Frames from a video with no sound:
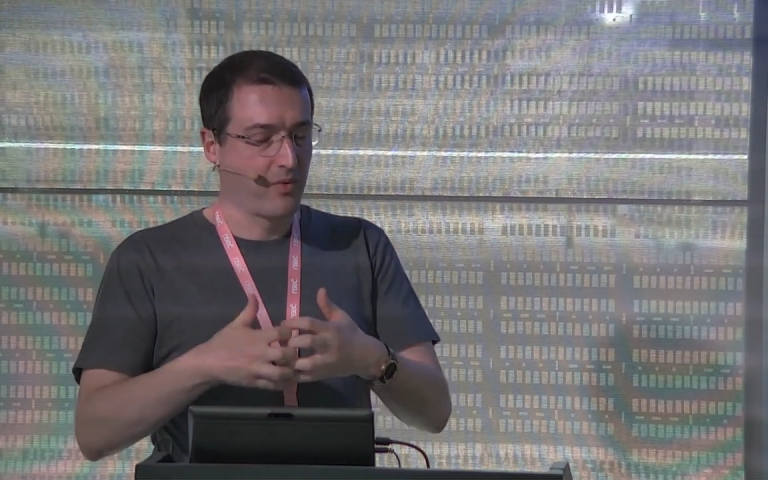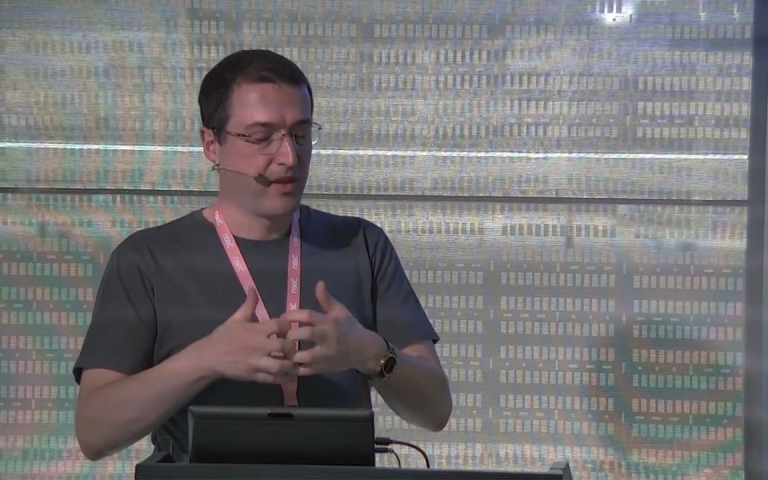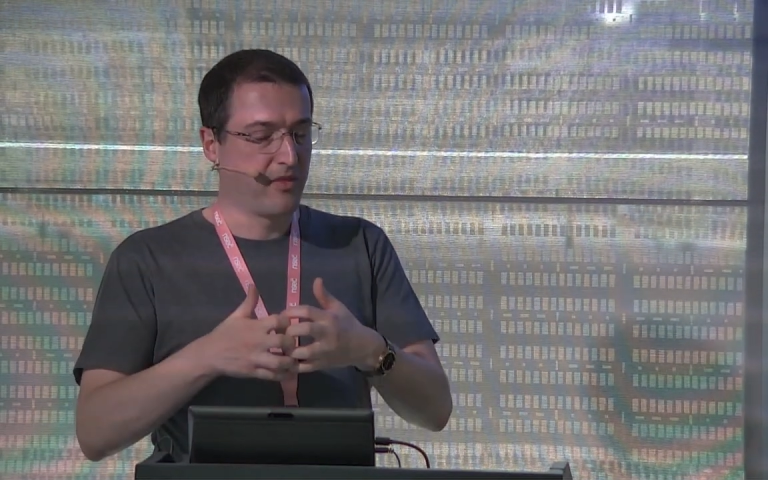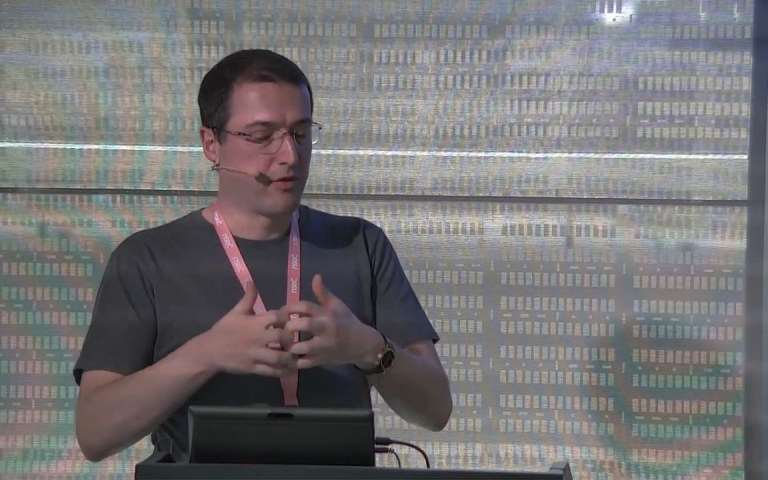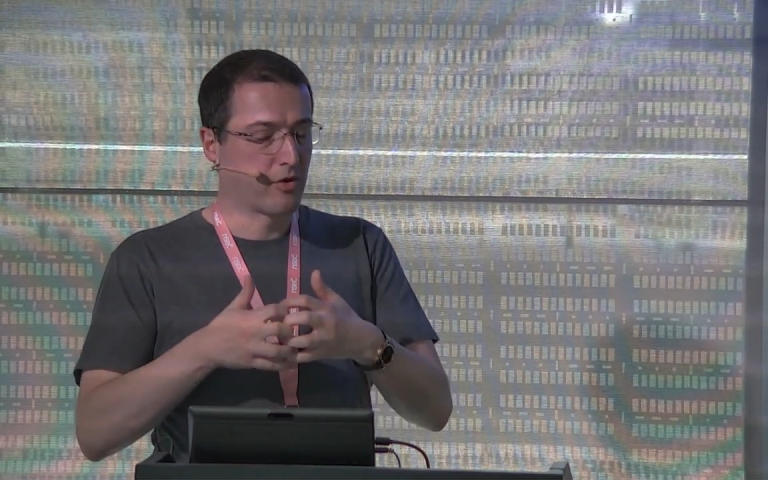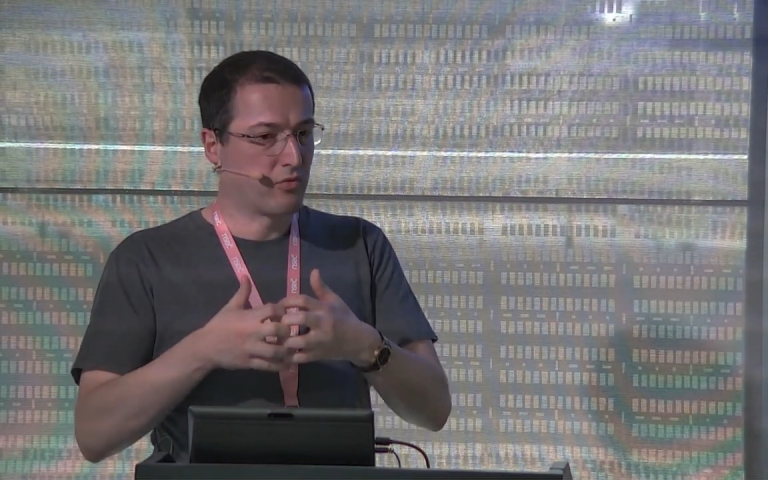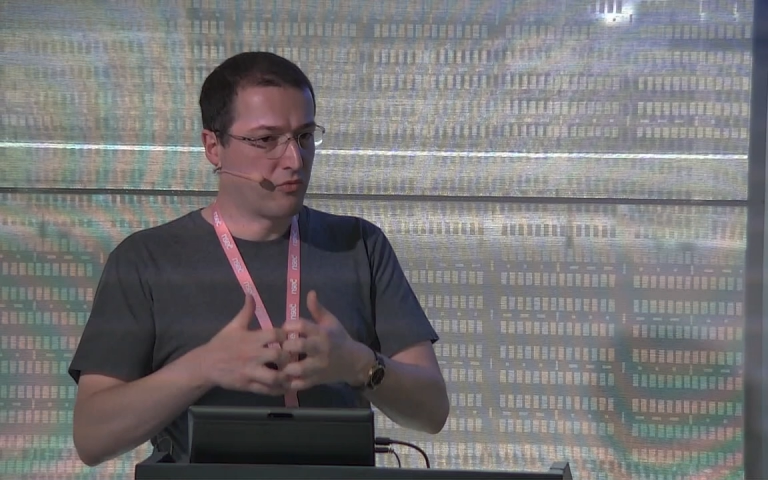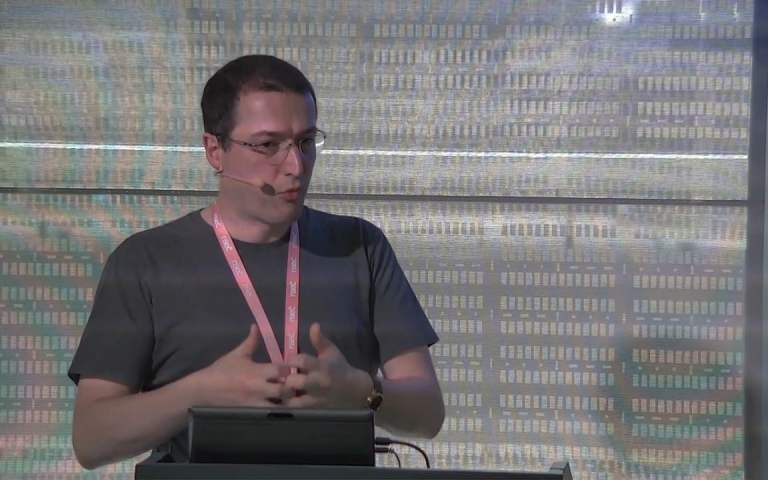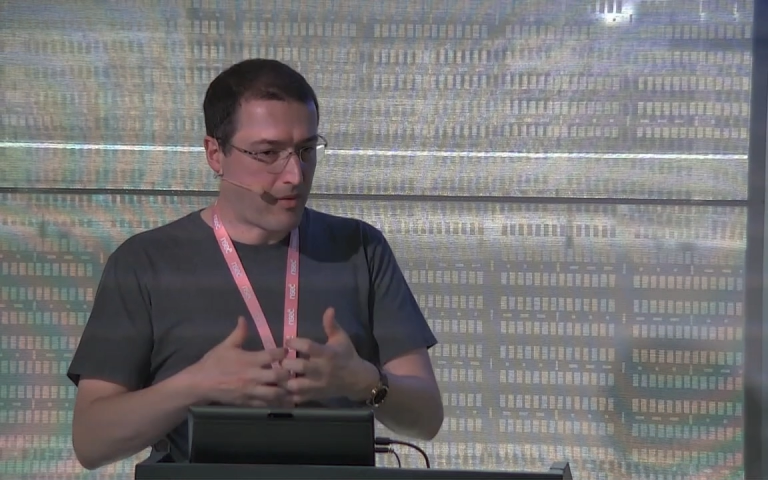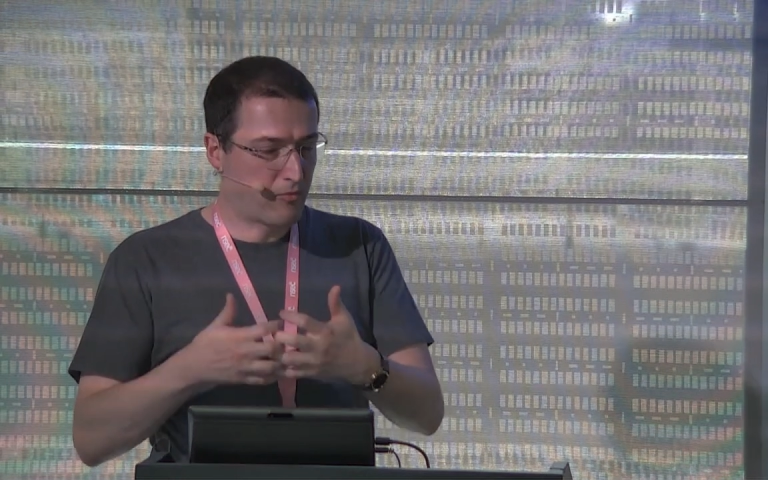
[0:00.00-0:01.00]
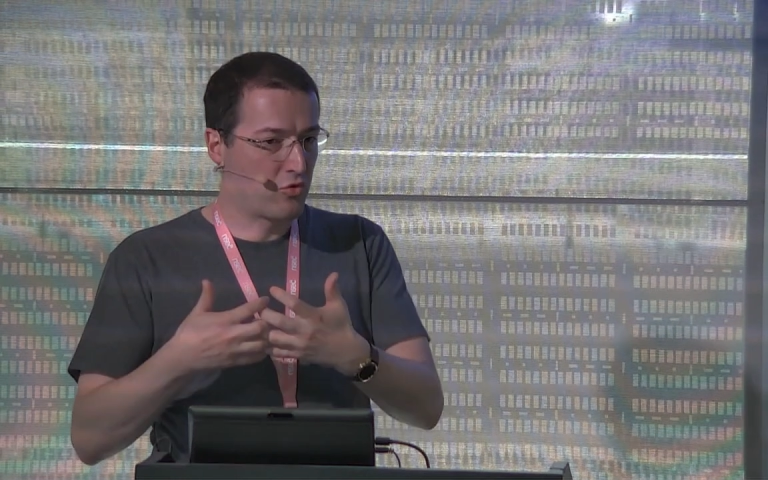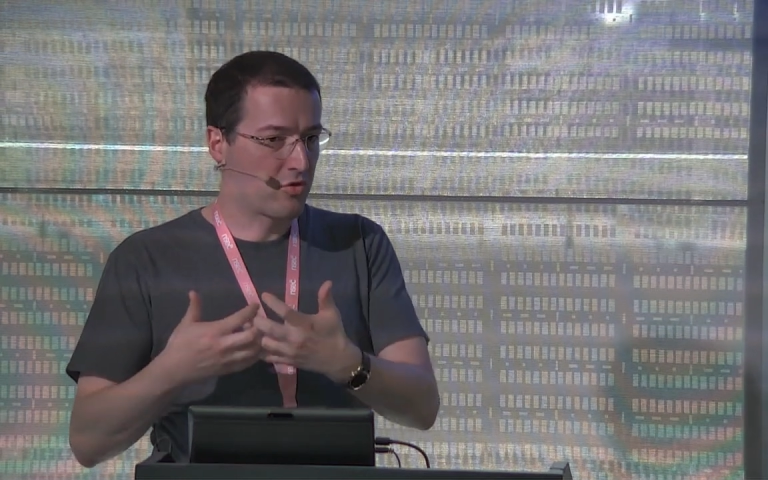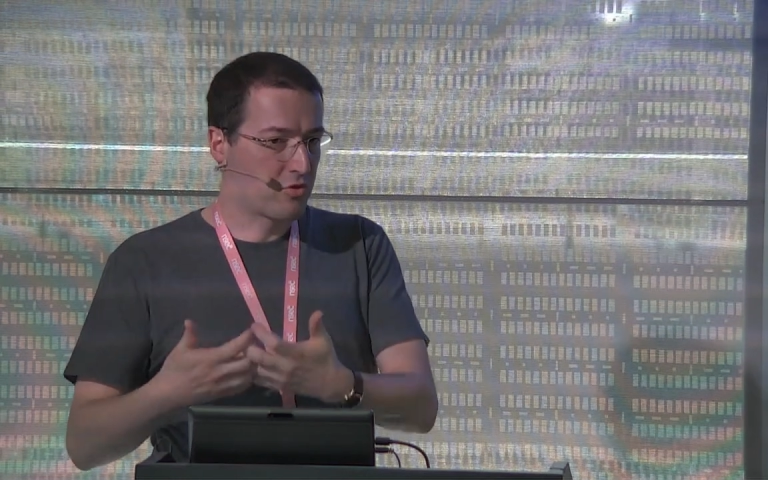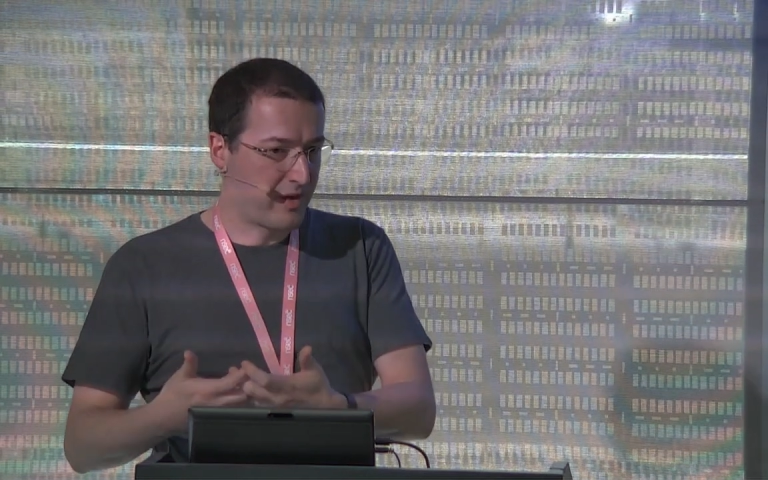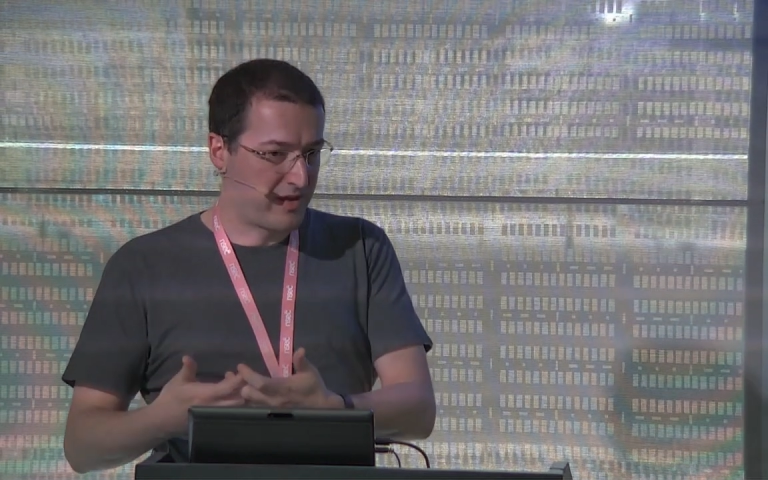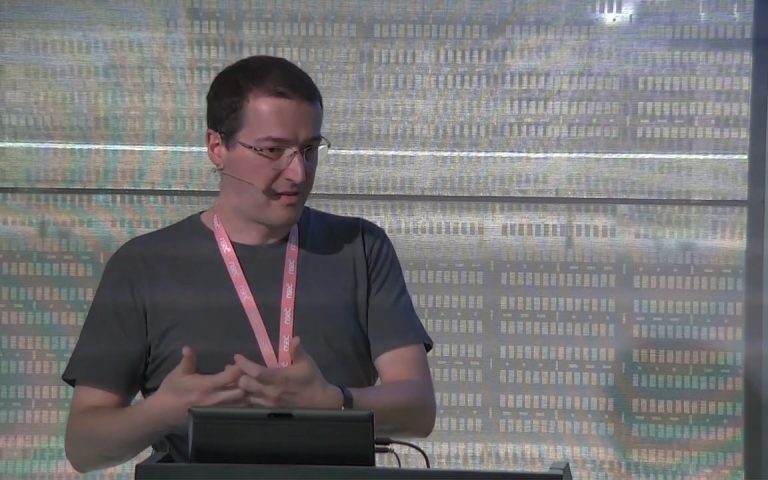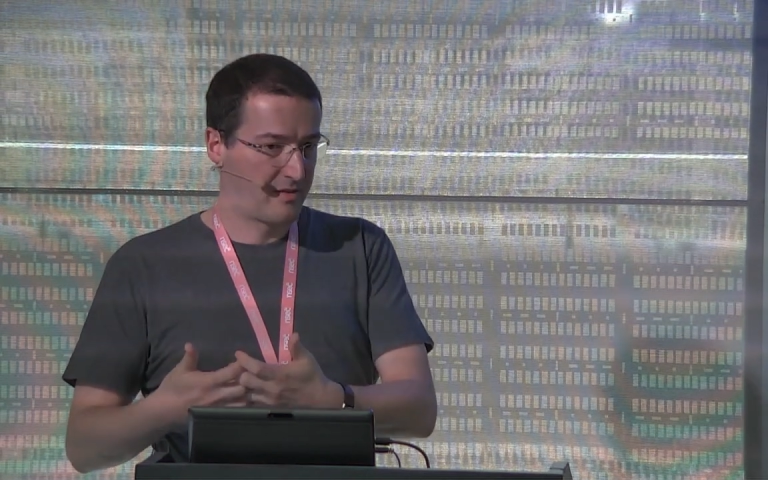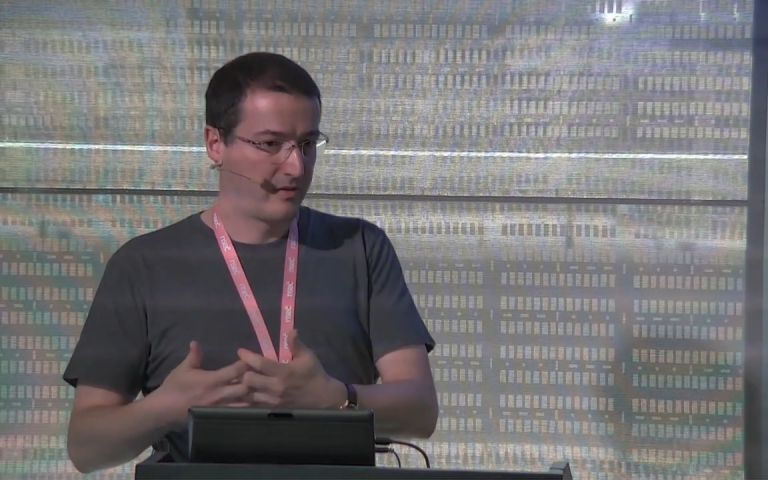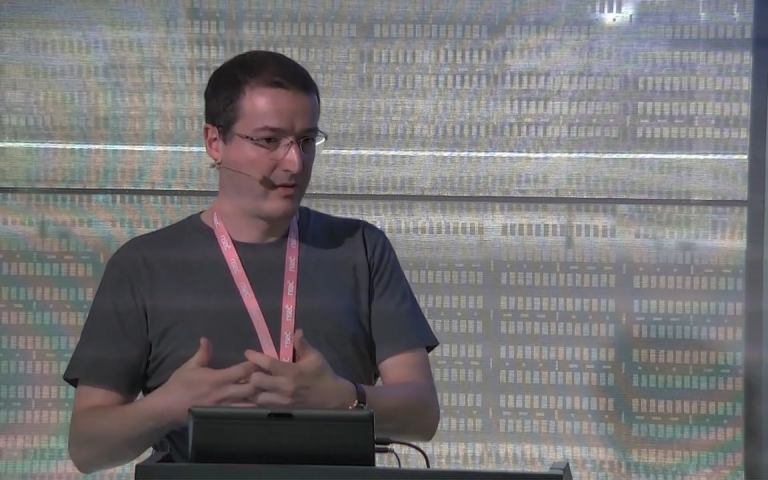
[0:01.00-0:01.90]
with the RAM constraints.